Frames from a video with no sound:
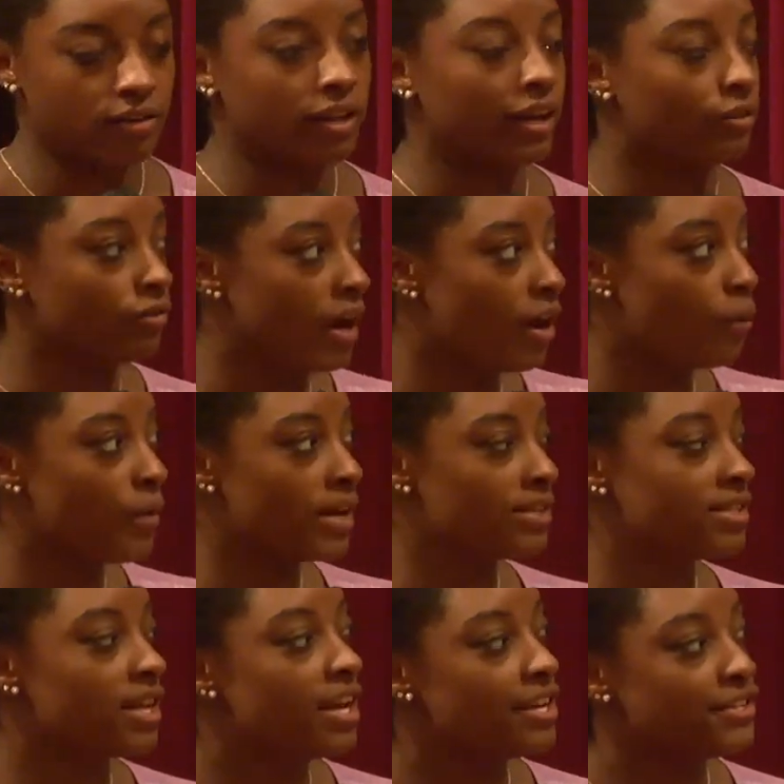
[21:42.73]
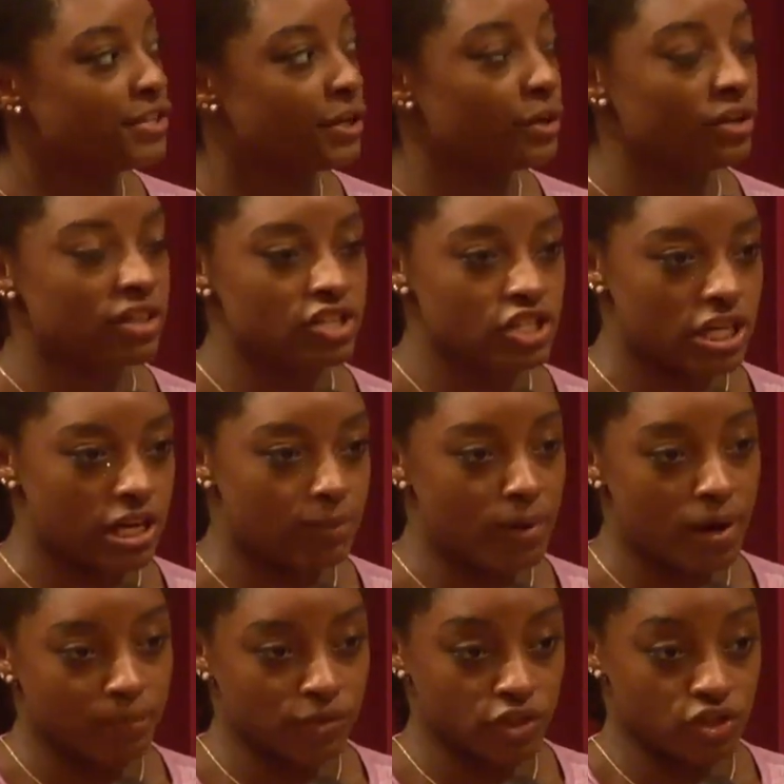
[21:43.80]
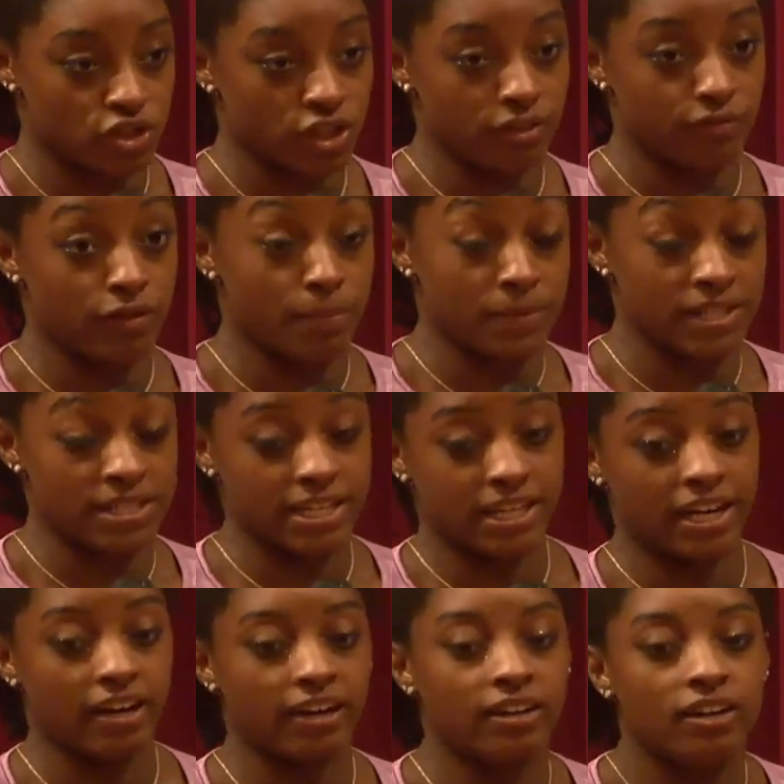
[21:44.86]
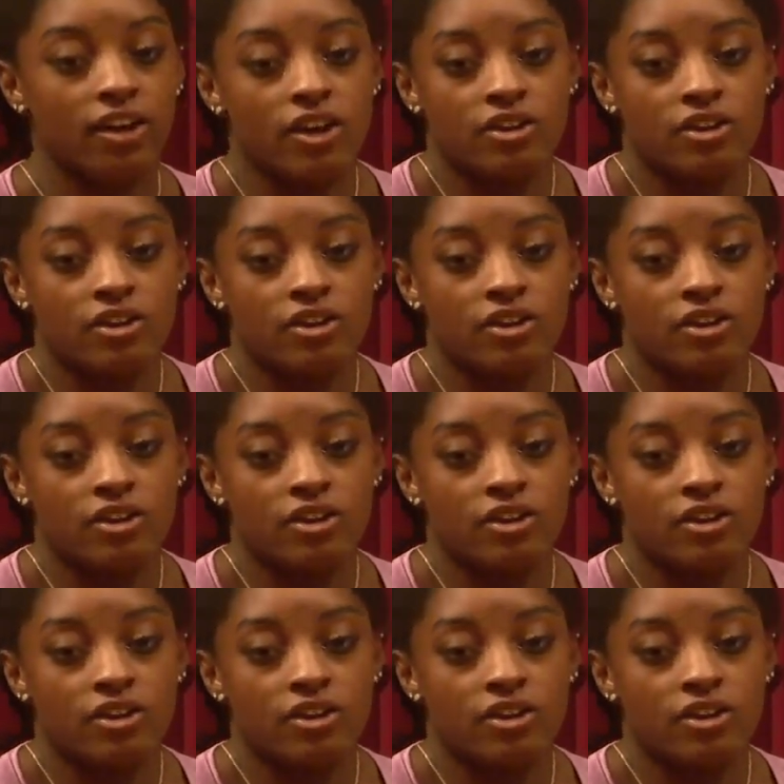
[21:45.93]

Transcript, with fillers: like route was to go to the gym up the street from the daycare.